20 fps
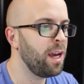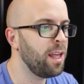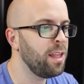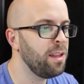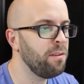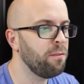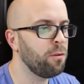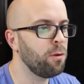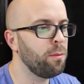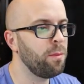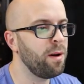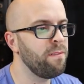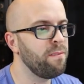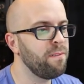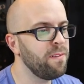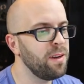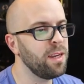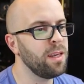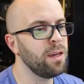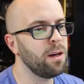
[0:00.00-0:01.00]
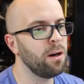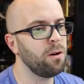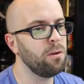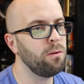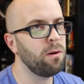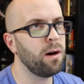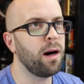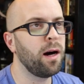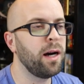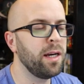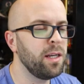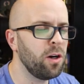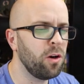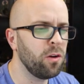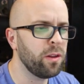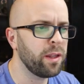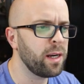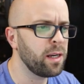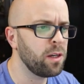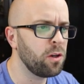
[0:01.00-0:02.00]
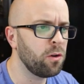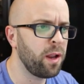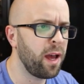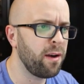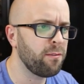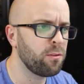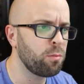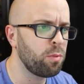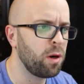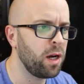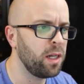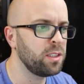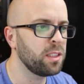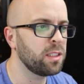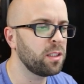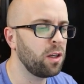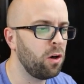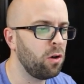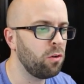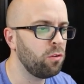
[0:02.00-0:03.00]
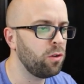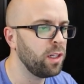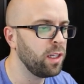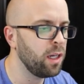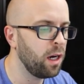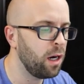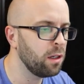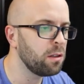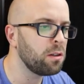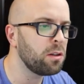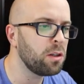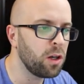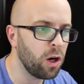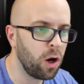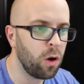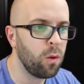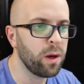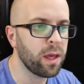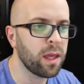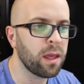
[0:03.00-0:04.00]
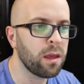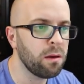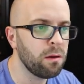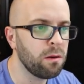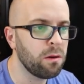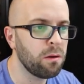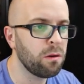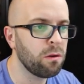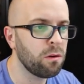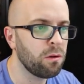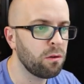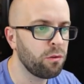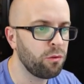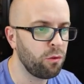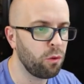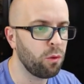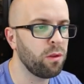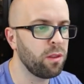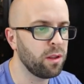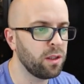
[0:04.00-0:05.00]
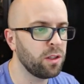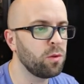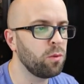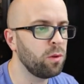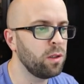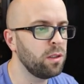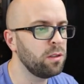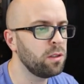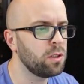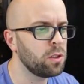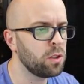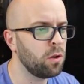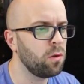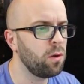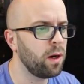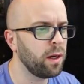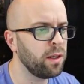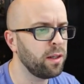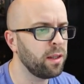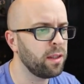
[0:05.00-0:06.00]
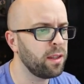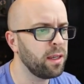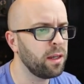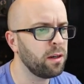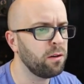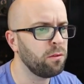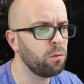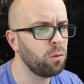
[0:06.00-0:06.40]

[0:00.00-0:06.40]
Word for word: And then for my video, I know that I don't have a project already ongoing for this one, so I'm going to think